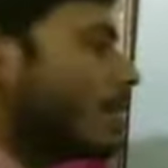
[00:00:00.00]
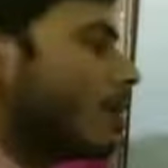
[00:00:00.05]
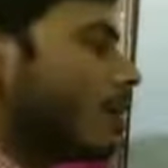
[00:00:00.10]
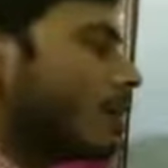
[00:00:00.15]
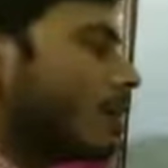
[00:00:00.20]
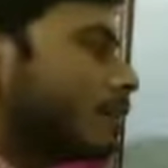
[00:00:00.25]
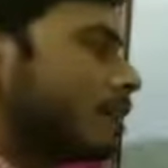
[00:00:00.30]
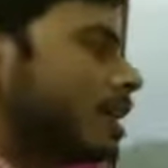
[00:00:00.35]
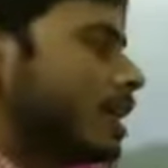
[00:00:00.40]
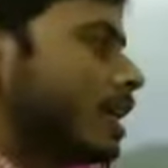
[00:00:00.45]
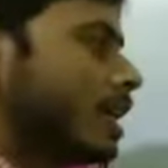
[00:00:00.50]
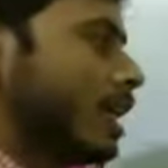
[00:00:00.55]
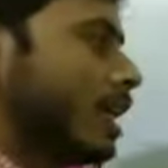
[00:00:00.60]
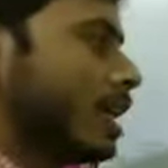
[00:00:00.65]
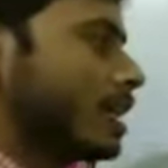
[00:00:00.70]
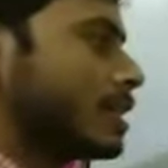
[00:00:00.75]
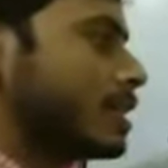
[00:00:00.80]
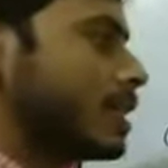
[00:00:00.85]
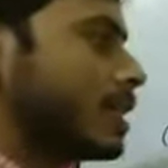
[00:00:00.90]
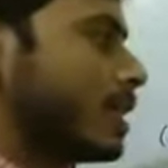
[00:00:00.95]
of the
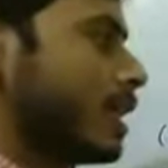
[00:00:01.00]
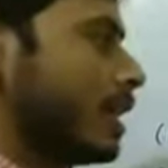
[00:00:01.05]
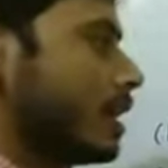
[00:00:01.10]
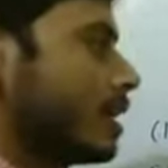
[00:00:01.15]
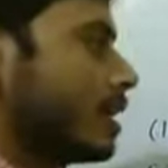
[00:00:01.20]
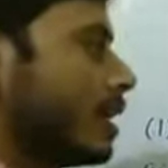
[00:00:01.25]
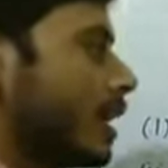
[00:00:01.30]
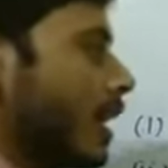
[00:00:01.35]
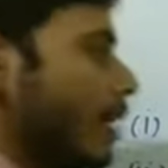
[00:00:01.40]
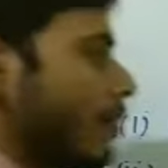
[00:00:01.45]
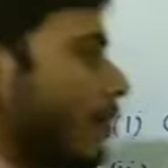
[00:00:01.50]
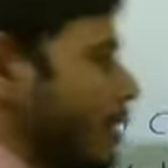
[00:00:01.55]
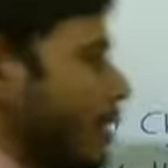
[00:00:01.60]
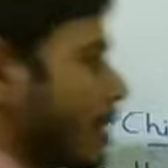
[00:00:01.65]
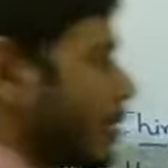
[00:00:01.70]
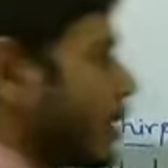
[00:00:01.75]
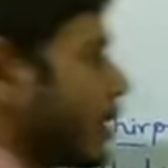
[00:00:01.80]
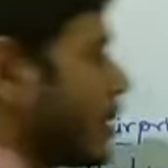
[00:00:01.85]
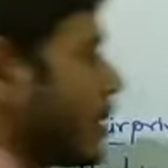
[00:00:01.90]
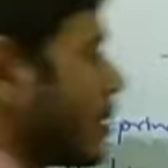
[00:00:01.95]
cars in a
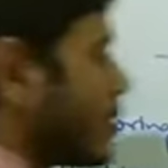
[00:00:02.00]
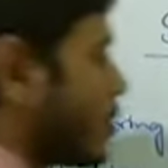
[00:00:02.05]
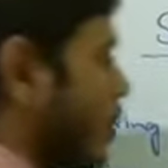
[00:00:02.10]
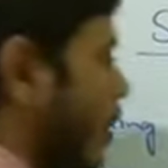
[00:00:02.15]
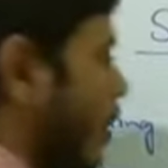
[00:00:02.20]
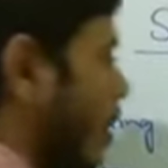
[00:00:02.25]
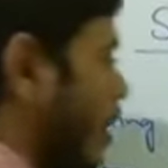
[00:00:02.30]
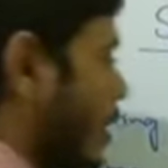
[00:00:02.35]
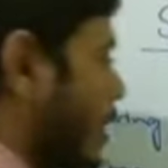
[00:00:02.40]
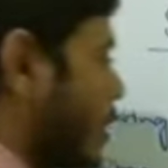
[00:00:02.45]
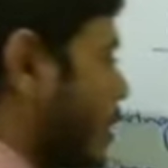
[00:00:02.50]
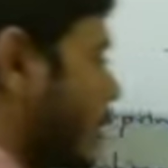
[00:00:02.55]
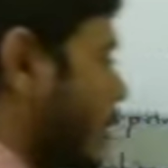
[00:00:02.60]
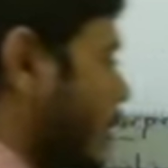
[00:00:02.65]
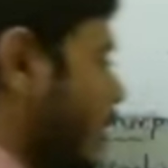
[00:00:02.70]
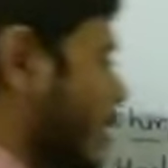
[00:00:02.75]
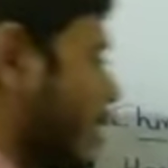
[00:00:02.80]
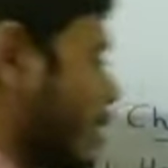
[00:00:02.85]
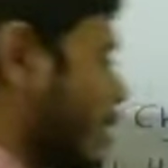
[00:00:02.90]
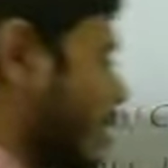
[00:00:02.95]
traffic. So honking in
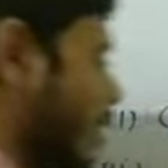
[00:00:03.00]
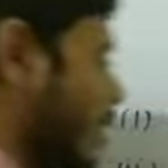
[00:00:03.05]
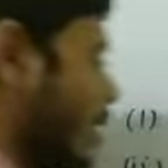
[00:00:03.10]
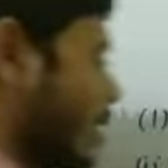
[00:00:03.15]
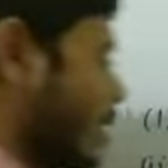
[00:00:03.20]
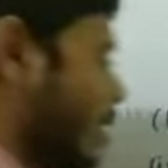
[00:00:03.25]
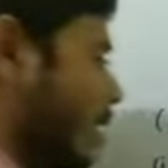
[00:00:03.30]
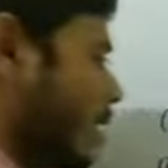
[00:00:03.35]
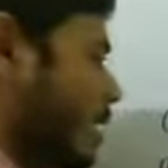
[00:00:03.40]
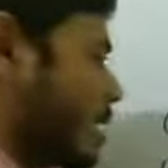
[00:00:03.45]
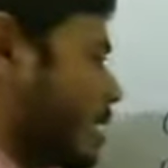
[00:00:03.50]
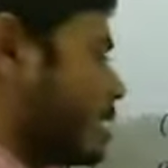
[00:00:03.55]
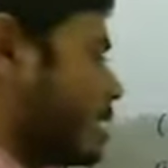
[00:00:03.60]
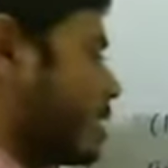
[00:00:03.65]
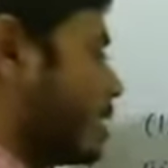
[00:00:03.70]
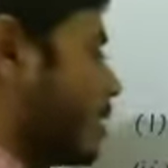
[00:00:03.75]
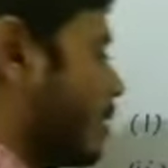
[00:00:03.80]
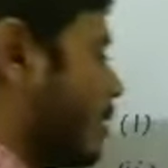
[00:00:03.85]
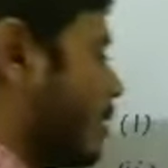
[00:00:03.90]
the cars,